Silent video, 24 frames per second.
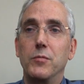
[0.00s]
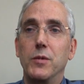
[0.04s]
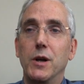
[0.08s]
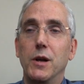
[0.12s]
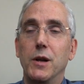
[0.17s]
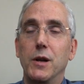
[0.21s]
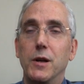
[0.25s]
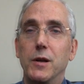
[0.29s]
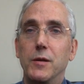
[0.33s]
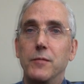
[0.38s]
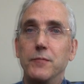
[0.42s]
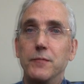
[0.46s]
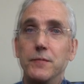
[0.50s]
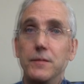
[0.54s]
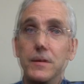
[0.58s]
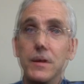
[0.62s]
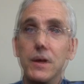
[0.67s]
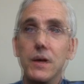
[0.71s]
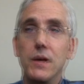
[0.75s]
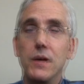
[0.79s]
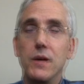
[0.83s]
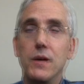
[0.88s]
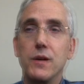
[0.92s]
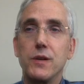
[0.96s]
But
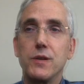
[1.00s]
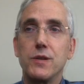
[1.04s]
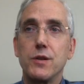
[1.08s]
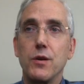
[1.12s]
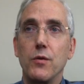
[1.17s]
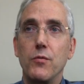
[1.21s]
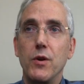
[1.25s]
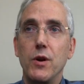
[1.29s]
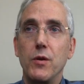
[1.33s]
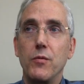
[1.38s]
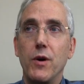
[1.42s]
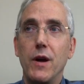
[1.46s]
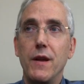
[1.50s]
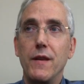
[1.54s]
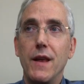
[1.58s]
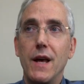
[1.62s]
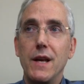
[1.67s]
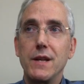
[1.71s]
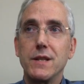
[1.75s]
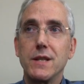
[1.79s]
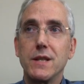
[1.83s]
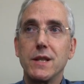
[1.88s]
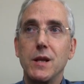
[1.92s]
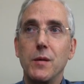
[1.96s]
so anyway,
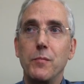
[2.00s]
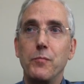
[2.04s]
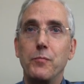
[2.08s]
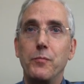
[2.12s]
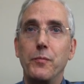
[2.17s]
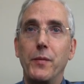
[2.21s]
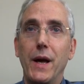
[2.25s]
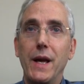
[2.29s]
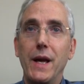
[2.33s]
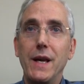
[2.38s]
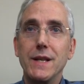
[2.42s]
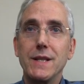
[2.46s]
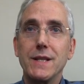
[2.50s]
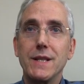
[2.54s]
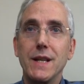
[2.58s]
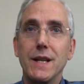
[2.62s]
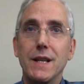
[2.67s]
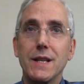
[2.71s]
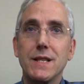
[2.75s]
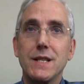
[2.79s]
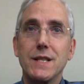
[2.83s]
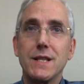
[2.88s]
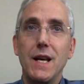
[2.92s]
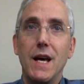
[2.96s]
that's the
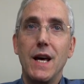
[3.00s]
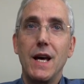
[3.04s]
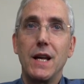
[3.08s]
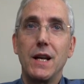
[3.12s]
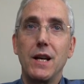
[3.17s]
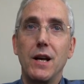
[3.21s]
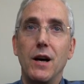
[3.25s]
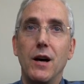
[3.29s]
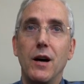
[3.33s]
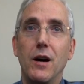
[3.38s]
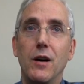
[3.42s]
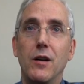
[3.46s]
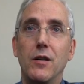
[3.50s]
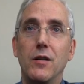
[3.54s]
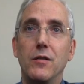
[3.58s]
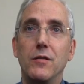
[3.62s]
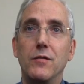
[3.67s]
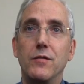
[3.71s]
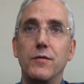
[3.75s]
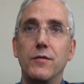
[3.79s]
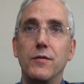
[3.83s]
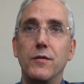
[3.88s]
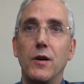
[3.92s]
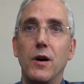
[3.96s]
basic set
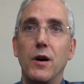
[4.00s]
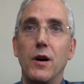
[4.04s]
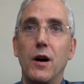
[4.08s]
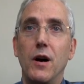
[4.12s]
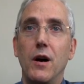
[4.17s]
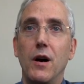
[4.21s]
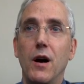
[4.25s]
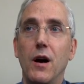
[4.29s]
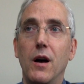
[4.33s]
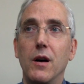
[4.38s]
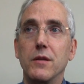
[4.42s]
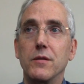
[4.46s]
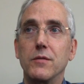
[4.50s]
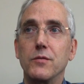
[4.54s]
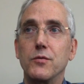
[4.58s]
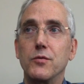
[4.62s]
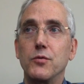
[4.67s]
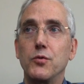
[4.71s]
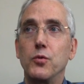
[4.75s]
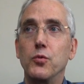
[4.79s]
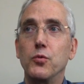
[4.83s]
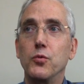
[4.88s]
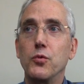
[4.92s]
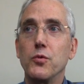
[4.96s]
of
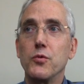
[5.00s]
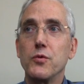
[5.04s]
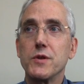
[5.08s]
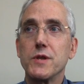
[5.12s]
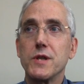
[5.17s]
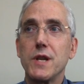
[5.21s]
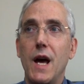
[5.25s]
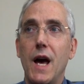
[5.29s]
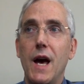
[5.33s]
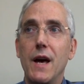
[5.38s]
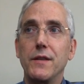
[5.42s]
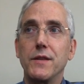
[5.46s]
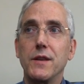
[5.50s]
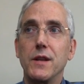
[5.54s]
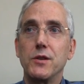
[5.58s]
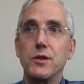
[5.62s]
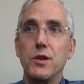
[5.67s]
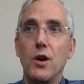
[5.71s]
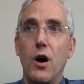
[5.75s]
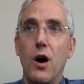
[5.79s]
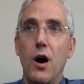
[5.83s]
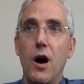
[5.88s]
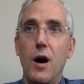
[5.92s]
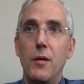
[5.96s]
tools at the
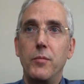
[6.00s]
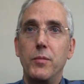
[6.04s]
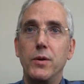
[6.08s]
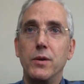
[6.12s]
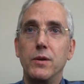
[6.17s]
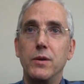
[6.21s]
top.